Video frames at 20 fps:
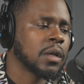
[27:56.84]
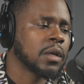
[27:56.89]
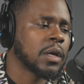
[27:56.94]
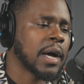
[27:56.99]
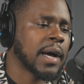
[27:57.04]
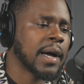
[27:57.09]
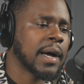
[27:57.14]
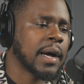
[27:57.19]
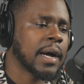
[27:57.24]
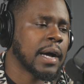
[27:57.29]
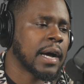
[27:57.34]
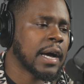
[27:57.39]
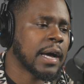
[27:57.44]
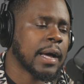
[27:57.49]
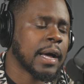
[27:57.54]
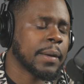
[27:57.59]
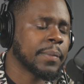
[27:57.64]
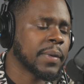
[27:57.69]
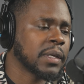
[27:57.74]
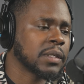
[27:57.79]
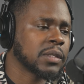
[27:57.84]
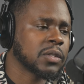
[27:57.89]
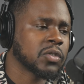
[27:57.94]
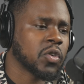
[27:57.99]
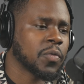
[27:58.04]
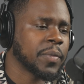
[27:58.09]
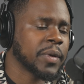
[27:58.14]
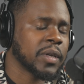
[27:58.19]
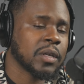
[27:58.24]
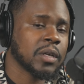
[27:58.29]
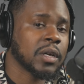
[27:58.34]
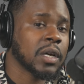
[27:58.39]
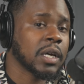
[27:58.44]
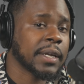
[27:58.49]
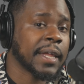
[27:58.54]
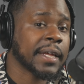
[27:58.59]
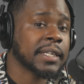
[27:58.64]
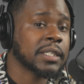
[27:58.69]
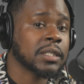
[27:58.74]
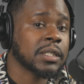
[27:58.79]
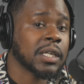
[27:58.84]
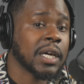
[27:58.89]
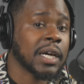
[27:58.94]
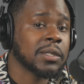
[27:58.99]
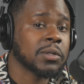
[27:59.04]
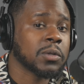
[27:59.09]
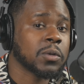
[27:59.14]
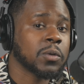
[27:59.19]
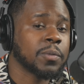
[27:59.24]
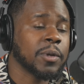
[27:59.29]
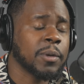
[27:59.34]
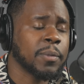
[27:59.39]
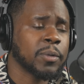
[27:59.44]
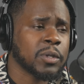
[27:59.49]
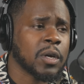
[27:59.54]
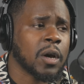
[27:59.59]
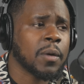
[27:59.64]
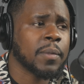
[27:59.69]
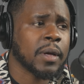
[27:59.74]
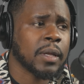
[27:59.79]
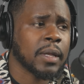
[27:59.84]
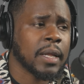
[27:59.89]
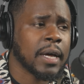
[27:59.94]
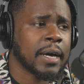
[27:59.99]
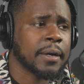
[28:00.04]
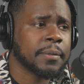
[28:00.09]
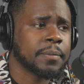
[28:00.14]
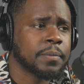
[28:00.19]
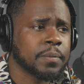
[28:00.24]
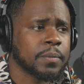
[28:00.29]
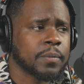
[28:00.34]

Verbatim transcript: I, I, I made so many good connections in high school. People taught me a lot.